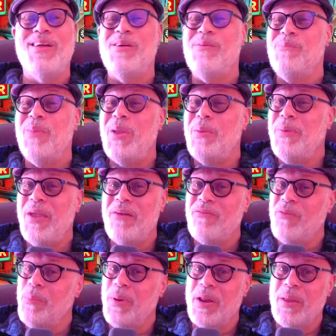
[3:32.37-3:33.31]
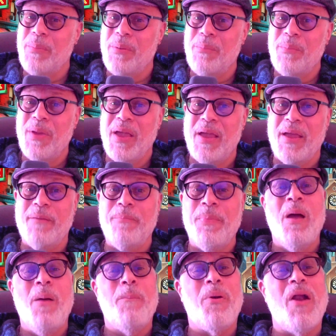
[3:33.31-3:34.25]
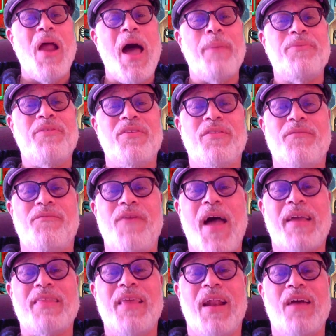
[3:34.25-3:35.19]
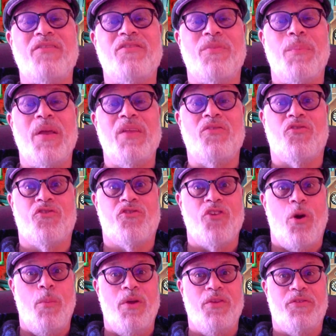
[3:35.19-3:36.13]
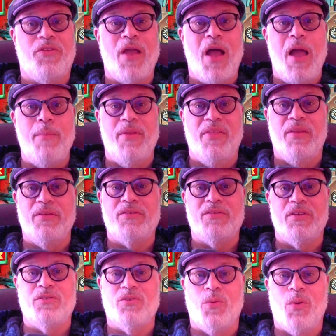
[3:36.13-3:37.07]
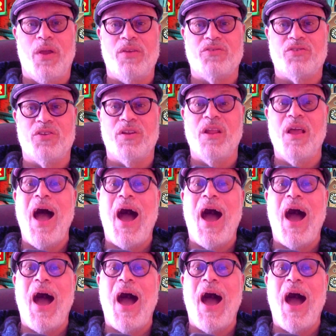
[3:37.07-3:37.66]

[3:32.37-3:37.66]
Maybe everybody but me. Perhaps it's the fact that I've spent so much time in this situation.